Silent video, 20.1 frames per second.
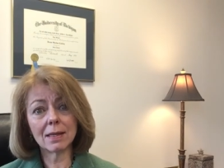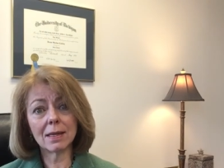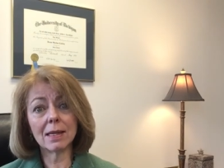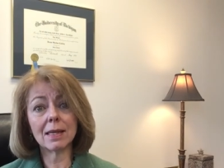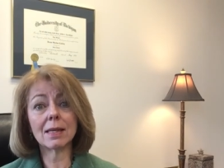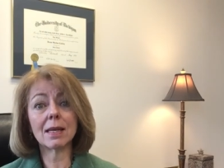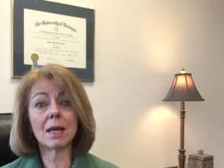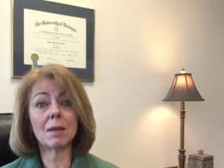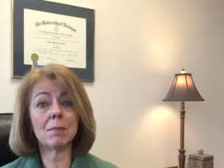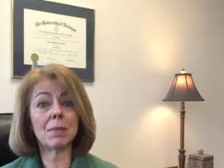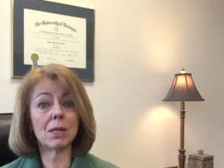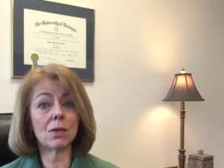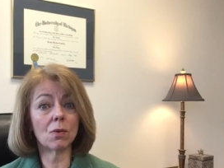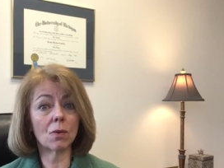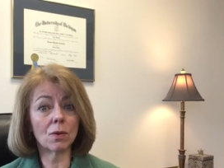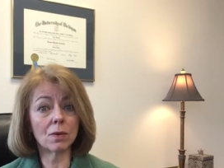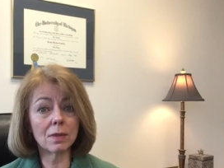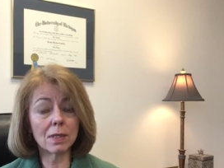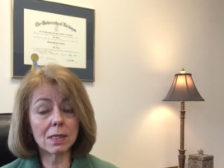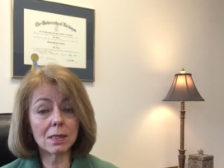It can be an
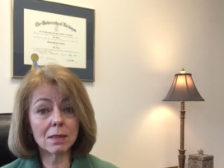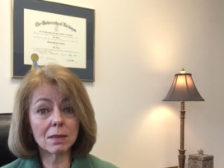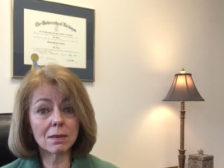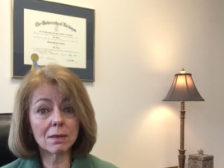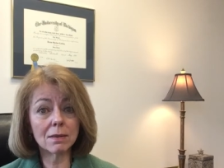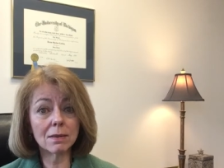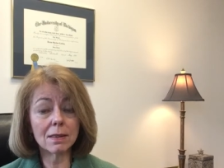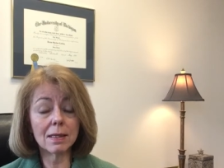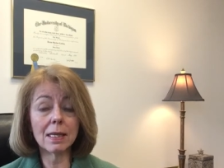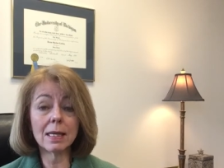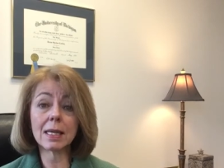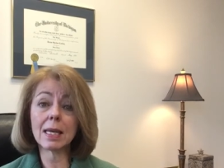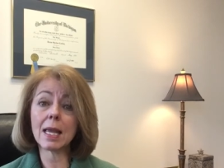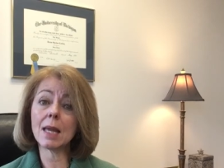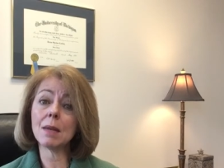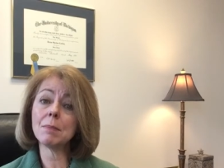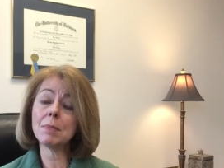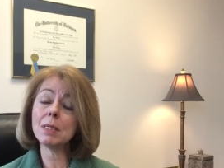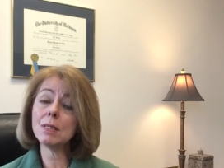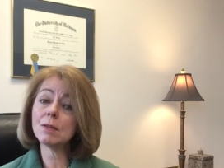ordeal, it
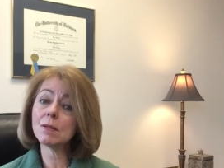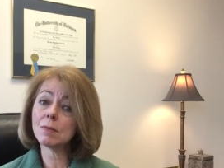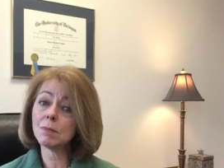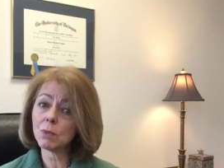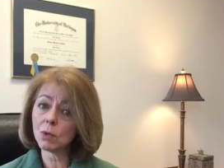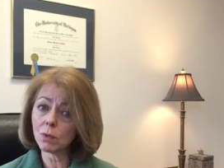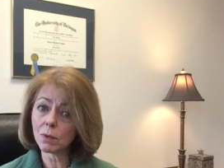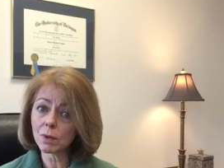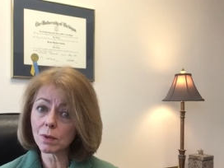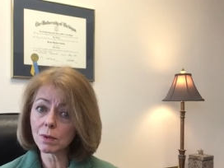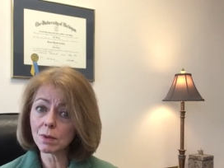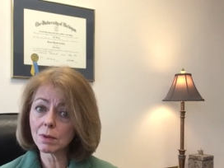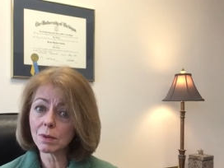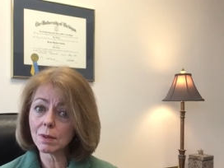can be smoother,